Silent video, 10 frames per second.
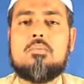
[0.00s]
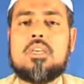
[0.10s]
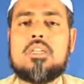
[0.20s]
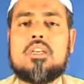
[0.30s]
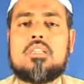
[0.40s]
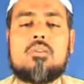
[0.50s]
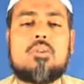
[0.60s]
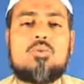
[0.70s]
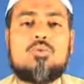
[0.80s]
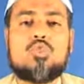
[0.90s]
meaning the
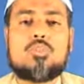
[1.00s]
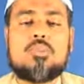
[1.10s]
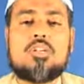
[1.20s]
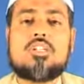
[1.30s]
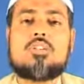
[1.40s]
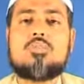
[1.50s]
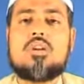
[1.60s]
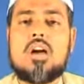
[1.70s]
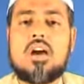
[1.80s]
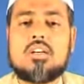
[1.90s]
one who whispers into
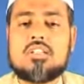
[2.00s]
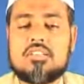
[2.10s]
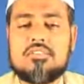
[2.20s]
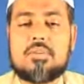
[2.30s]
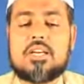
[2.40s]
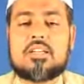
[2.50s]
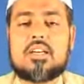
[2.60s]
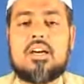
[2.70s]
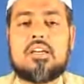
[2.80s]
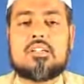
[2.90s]
the hearts of
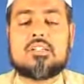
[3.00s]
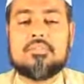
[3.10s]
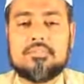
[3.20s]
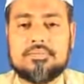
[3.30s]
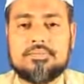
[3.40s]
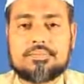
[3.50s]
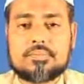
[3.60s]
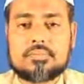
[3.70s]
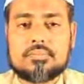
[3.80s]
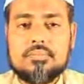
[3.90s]
mankind.
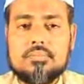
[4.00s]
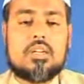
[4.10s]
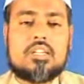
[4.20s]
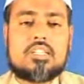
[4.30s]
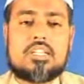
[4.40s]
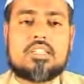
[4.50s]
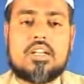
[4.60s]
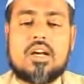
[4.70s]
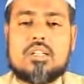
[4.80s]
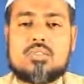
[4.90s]
Let's take
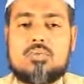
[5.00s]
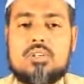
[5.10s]
the last